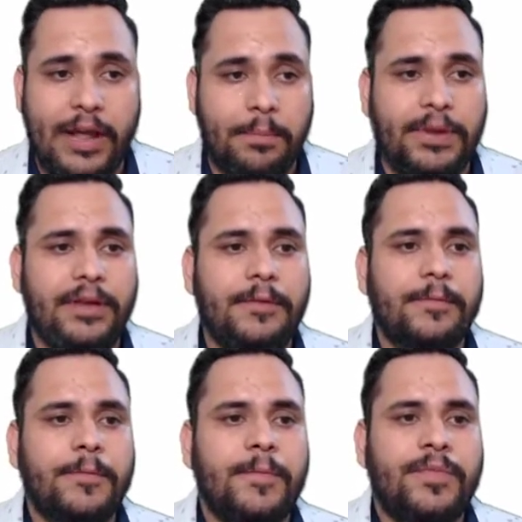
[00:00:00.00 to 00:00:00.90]
IP.
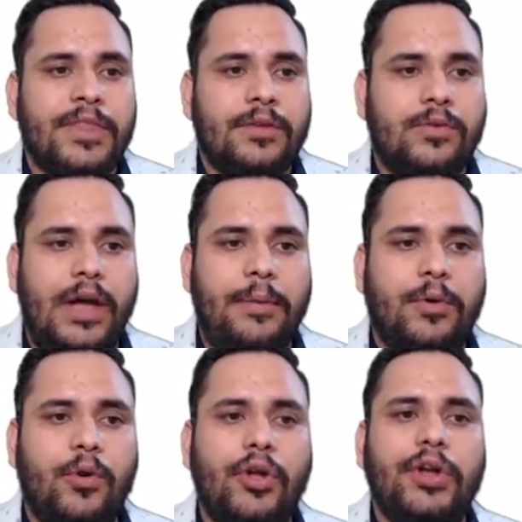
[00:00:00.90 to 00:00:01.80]
So I
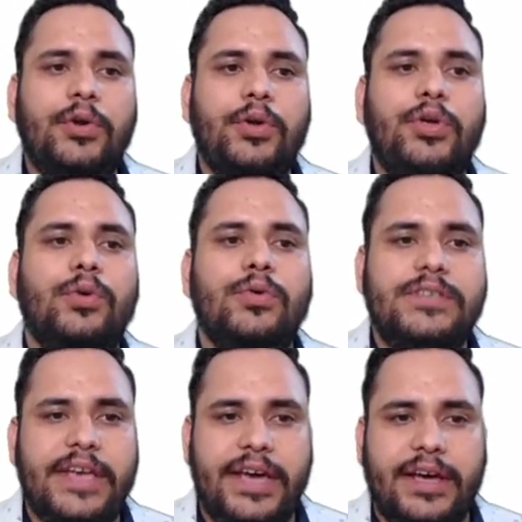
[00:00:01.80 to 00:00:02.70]
am going to
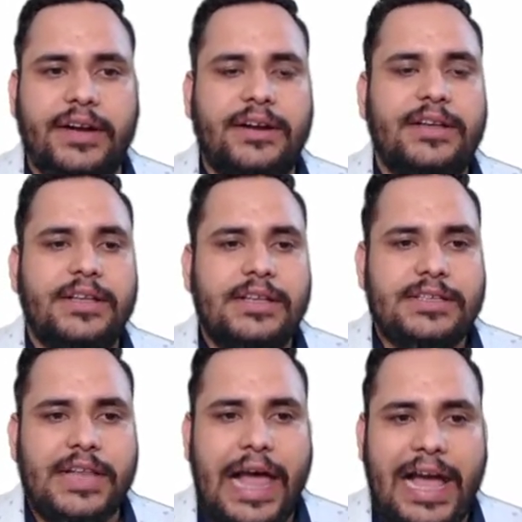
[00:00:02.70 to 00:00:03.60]
use here
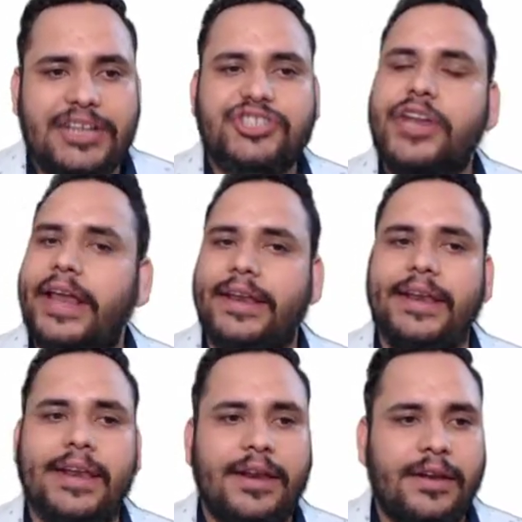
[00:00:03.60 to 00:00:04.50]

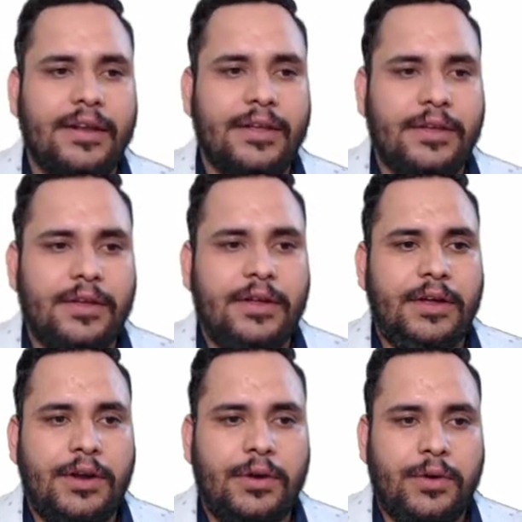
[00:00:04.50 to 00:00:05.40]
/10,
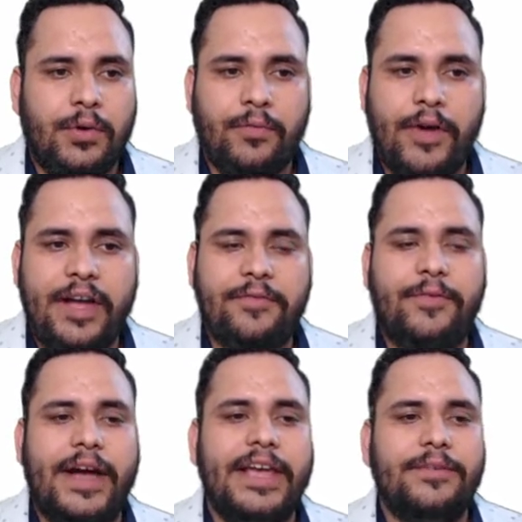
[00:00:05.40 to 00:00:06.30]

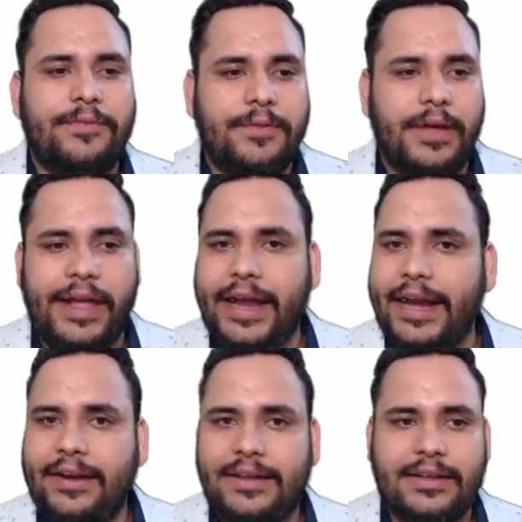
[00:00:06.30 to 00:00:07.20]
255,
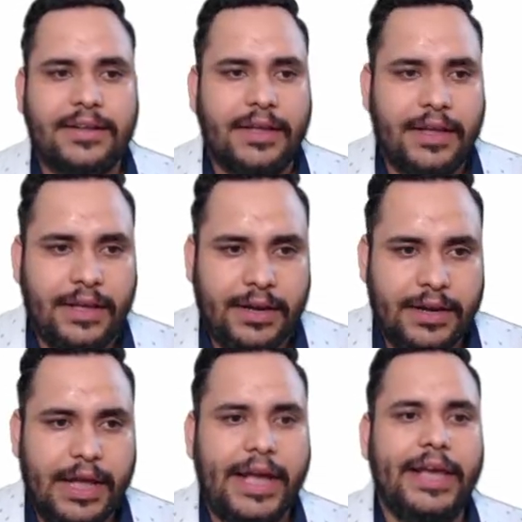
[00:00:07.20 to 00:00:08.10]
8,
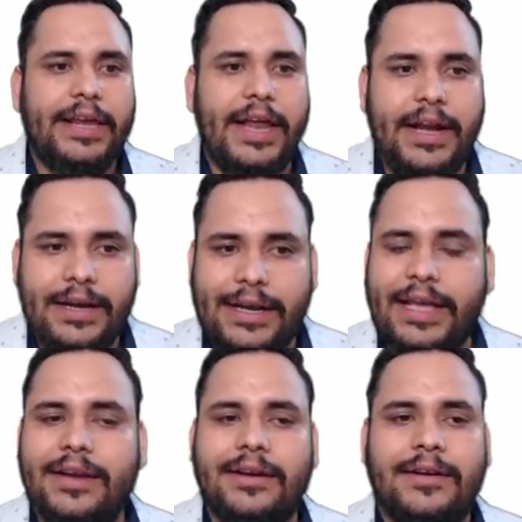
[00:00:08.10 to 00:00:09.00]
9 and
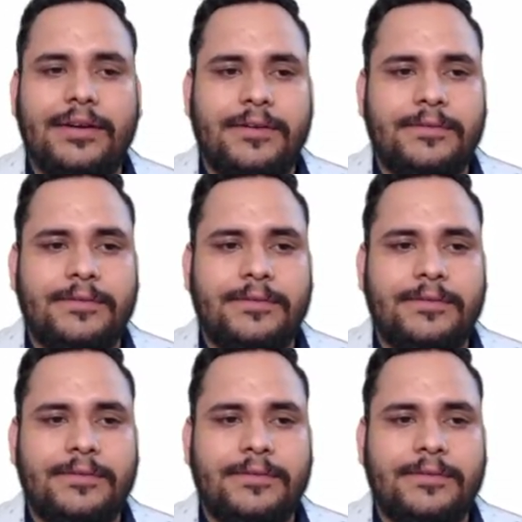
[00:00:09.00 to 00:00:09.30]
10.